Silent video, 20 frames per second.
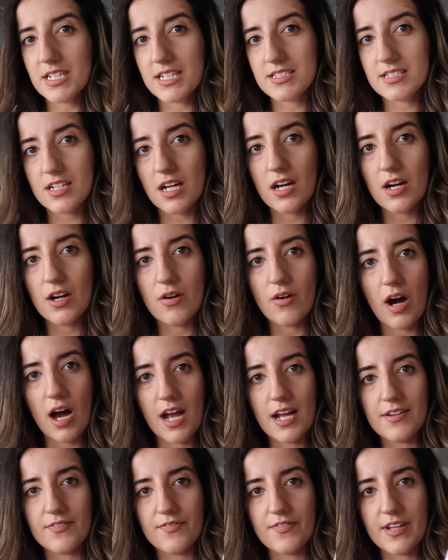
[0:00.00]
days ago,
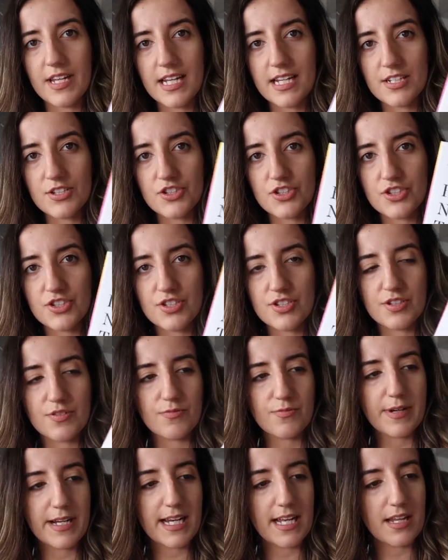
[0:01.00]
I finished
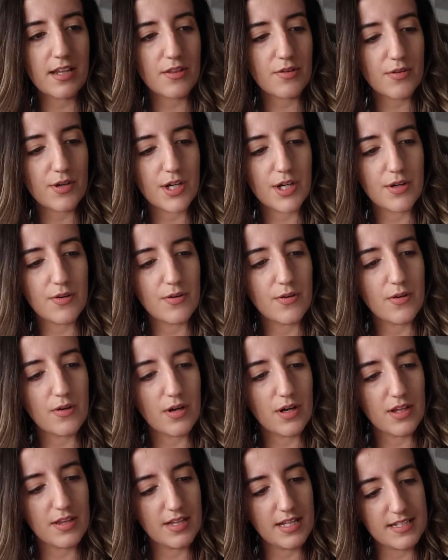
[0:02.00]
reading through
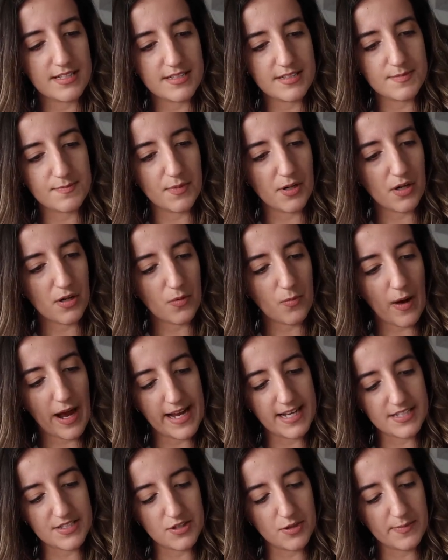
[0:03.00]
this book, Why
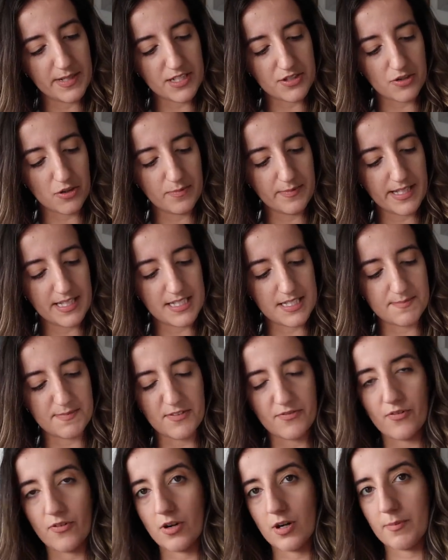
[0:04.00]
Has Nobody Told Me This
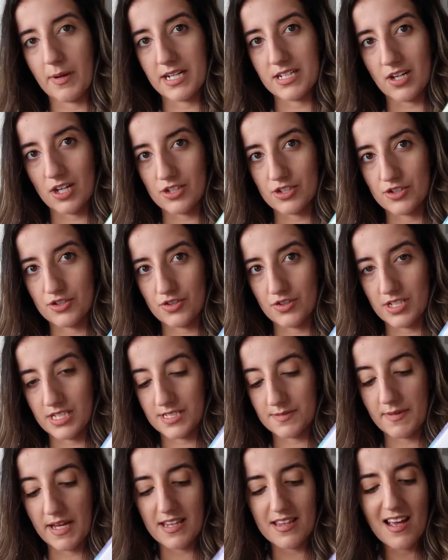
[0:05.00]
Before by Dr. Julie
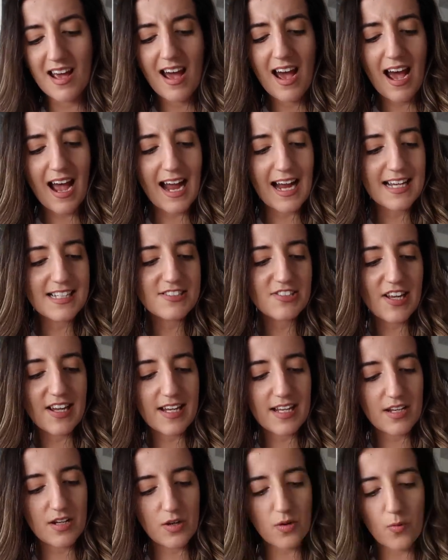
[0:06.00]
Smith. I had
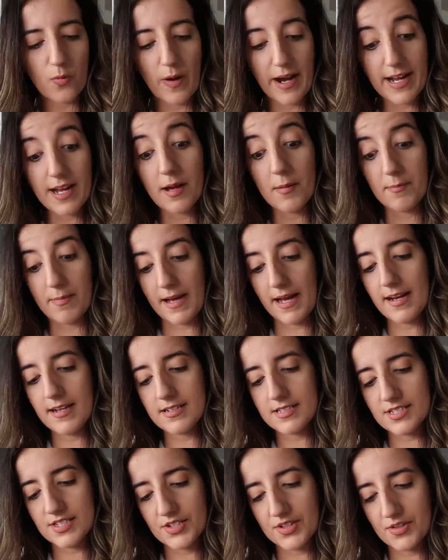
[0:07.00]
taken a, quite a
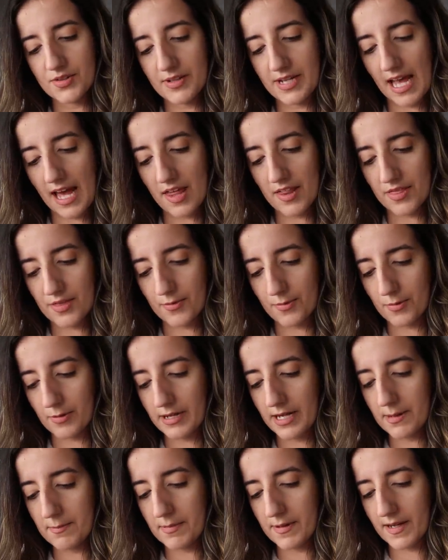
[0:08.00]
bit to get through
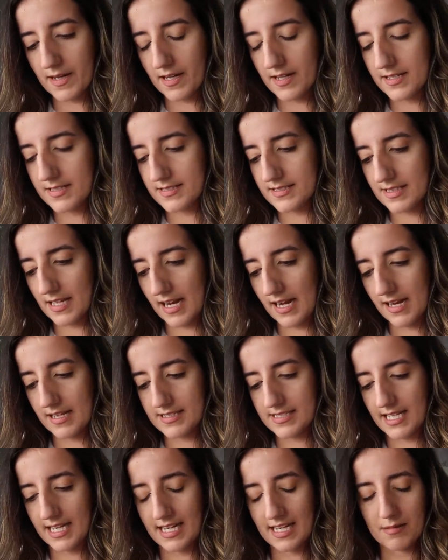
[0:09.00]
it because I
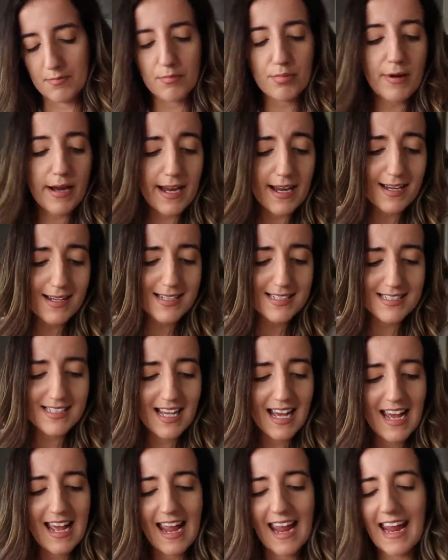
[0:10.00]
had taken breaks
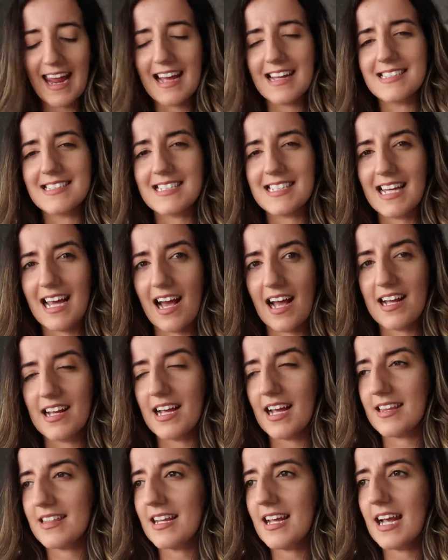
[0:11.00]
and
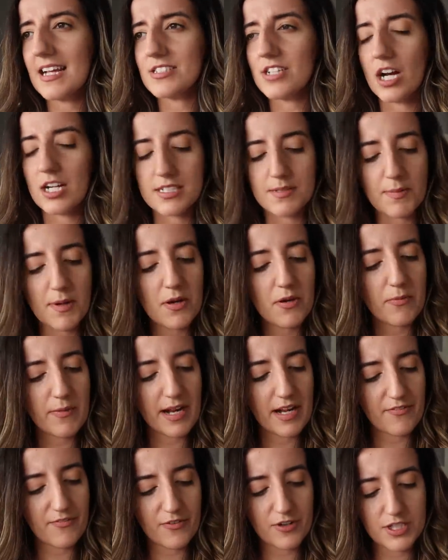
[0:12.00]
I, I, think I talked about it when
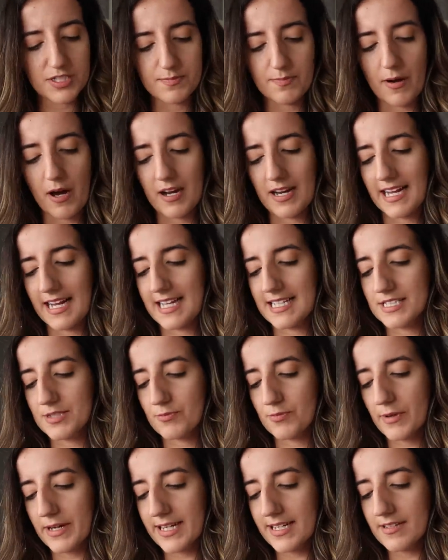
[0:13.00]
I first bought it. It's
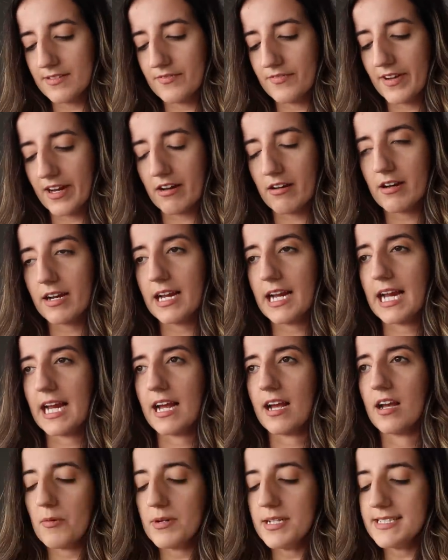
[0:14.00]
written
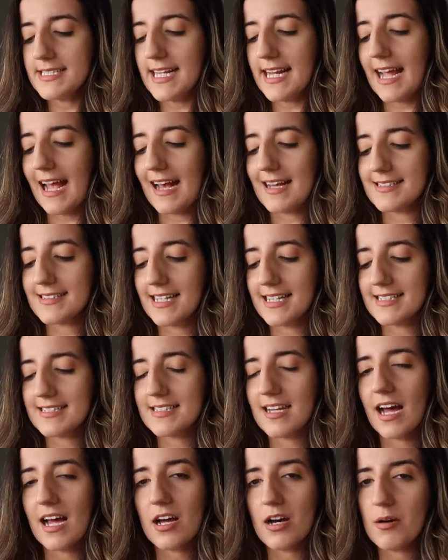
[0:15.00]
very, I wouldn't say essay
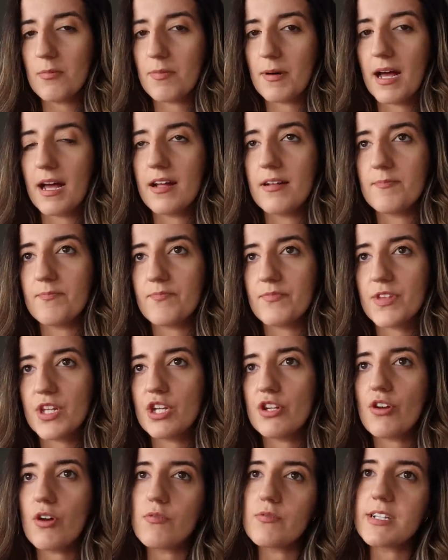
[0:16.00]
style, but
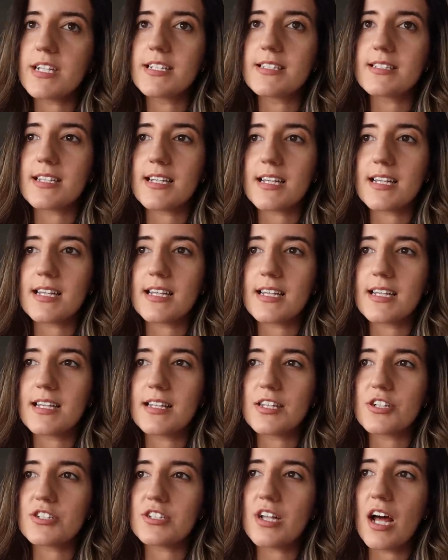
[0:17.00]
you don't need to
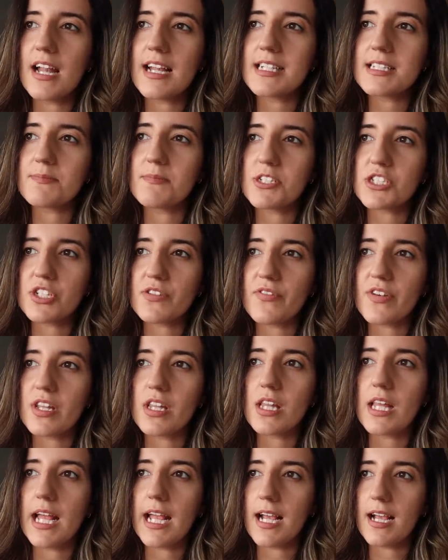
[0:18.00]
there's not as much of a
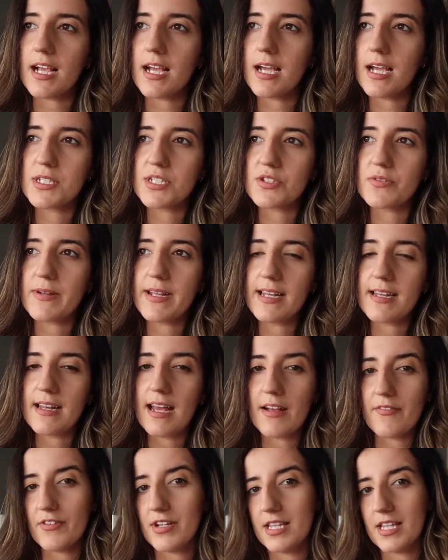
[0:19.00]
link between
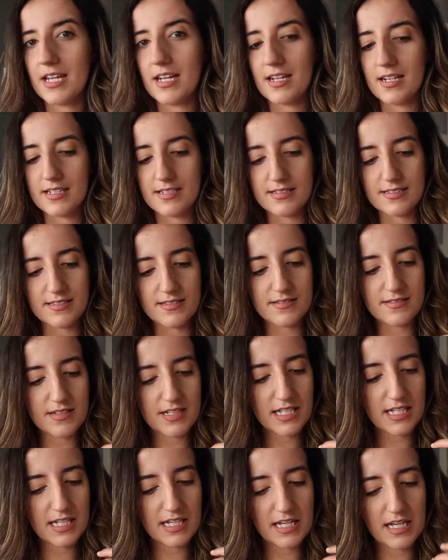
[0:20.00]
everything because
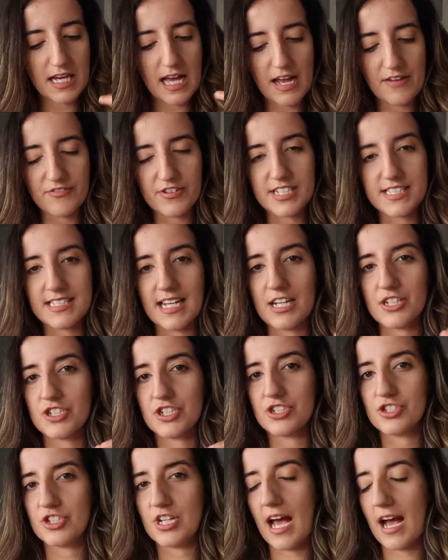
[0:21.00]
every
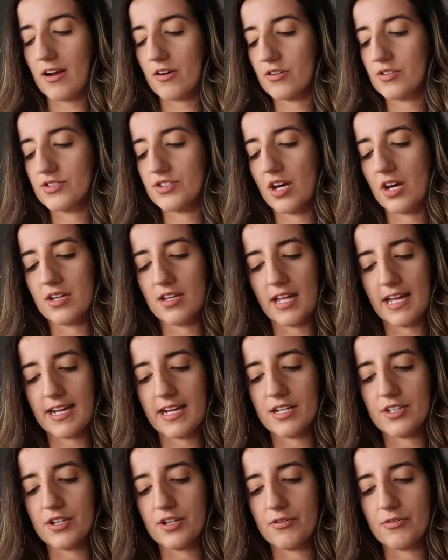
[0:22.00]
section tackles on like
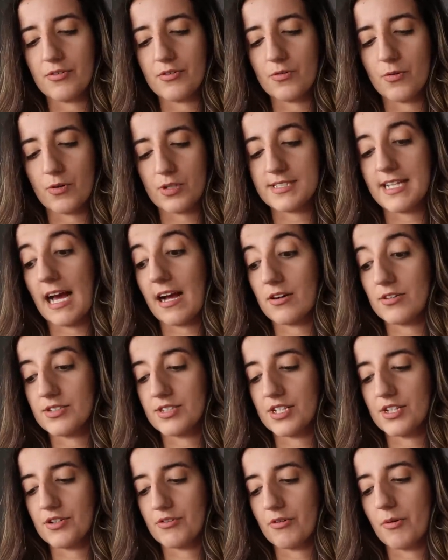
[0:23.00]
a new or
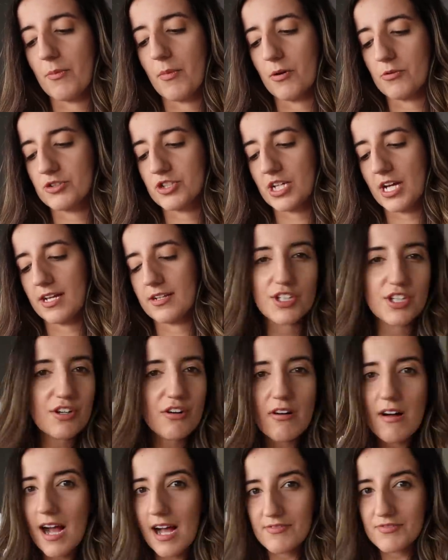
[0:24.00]
tackles a new emotion. So you
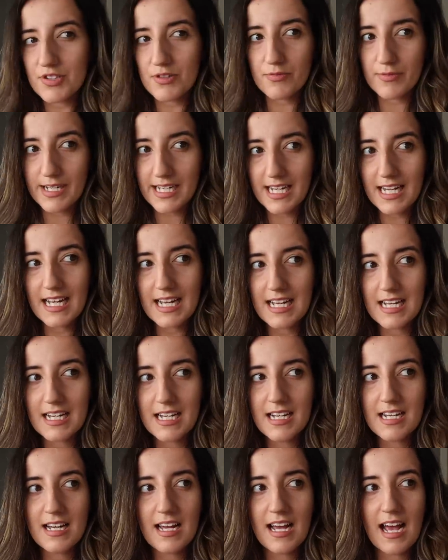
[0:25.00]
don't have to read it
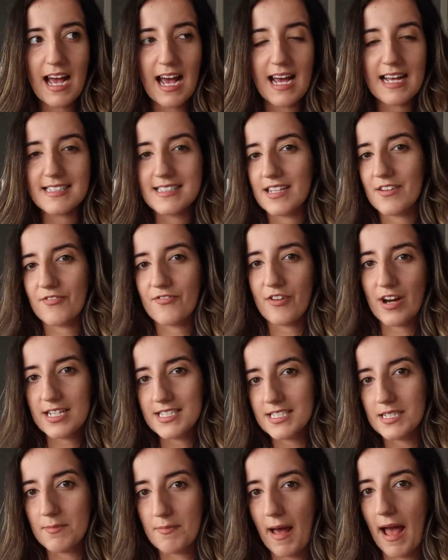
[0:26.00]
as a
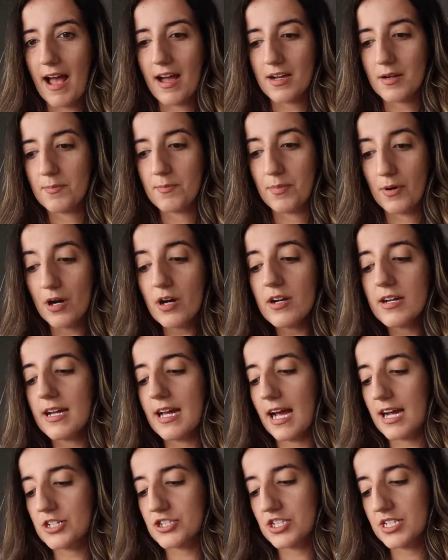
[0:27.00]
front to back book. It
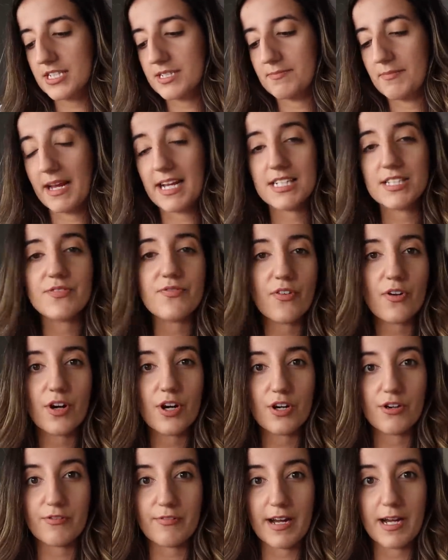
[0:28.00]
actually makes
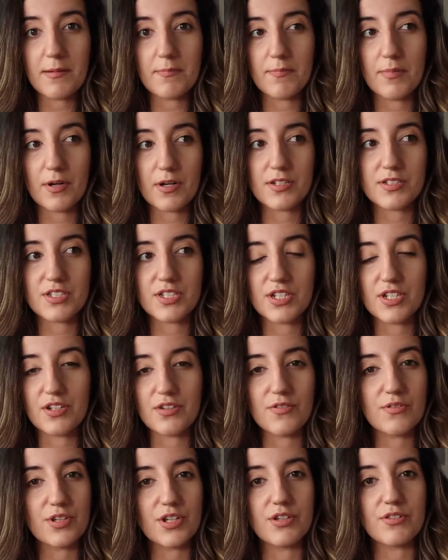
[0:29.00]
for a great book
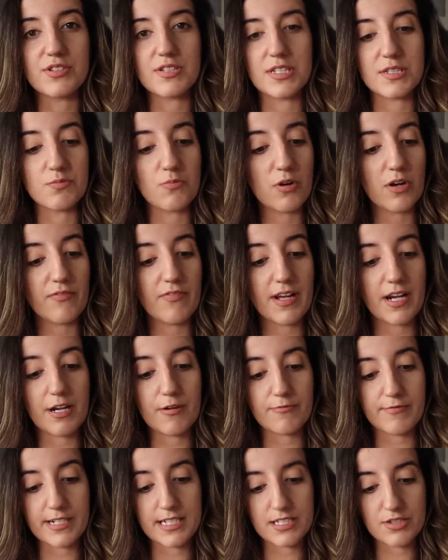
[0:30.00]
to use as more of like
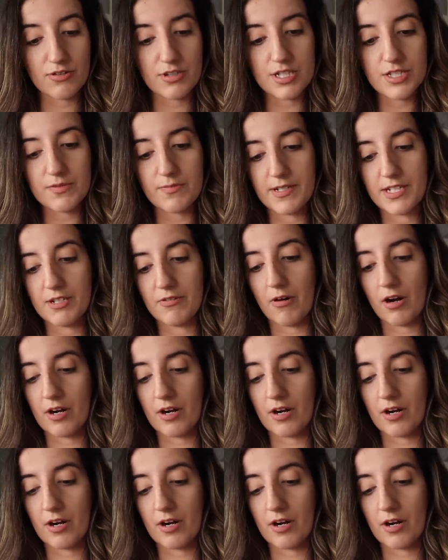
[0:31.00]
a resource when you